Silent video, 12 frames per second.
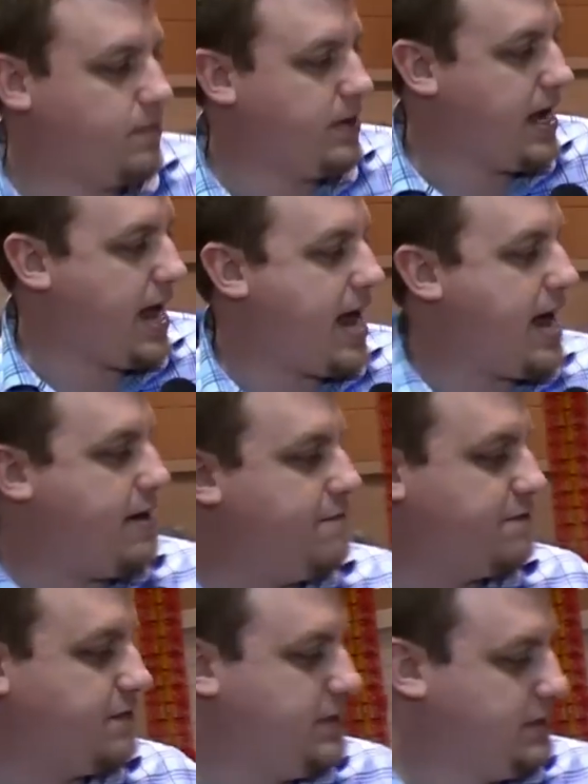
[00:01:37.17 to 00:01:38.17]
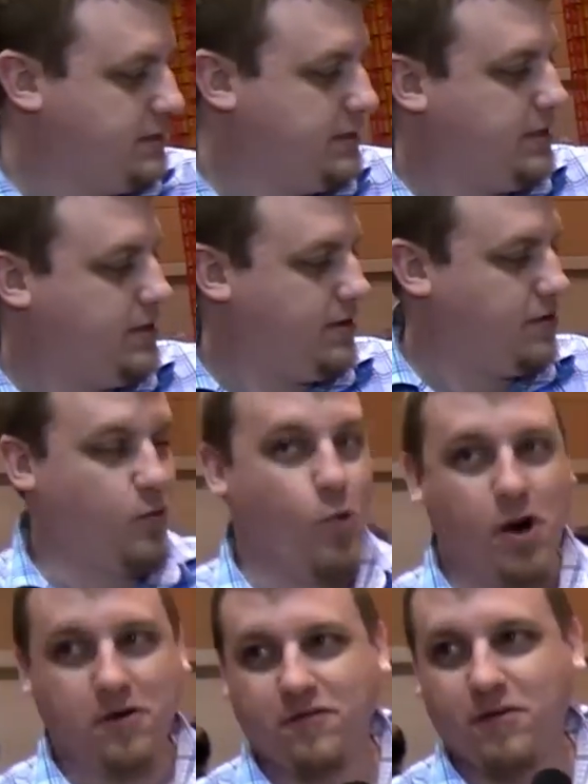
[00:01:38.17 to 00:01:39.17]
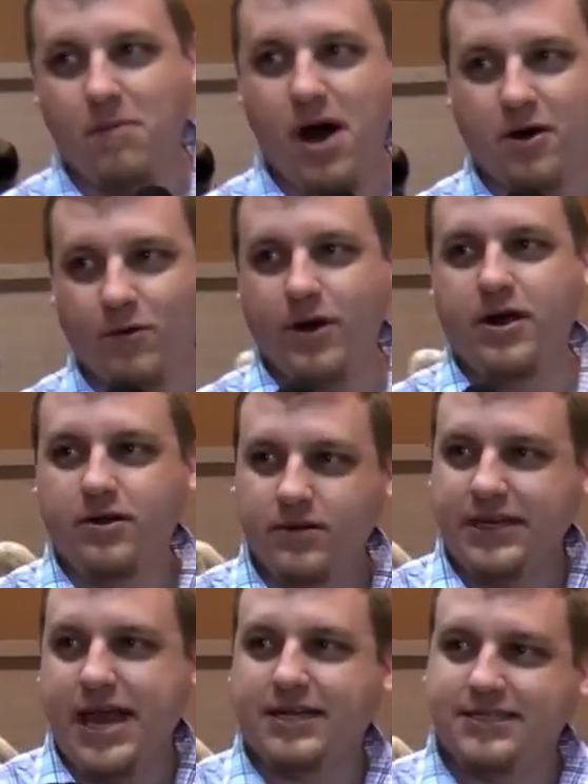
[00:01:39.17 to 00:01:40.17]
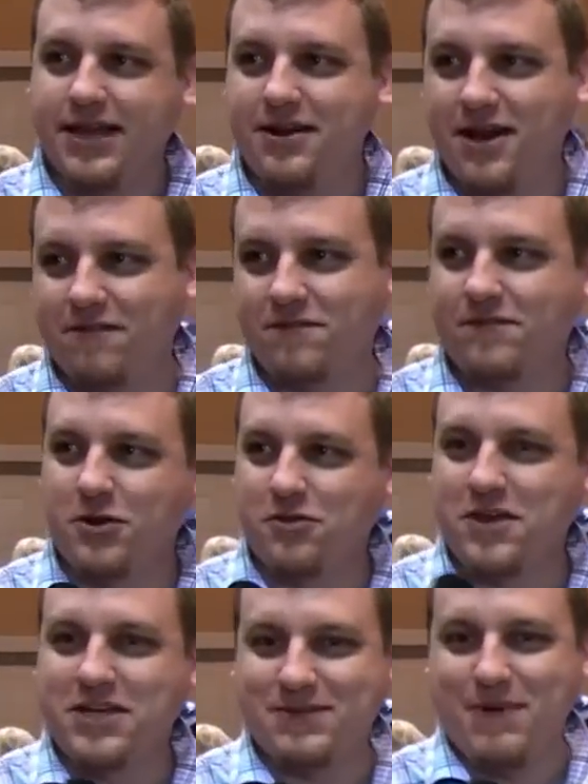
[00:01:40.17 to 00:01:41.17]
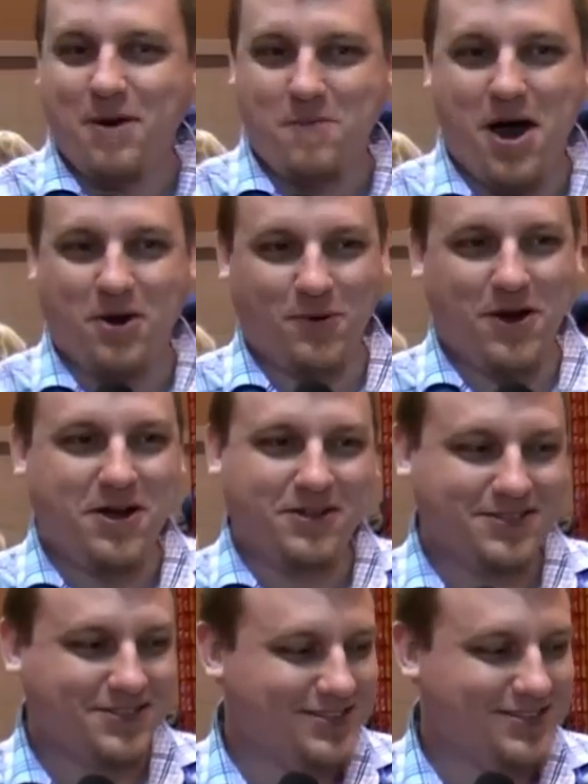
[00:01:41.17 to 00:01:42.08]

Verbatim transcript: we have the wonderful monorail. Can't say enough good things about monorail.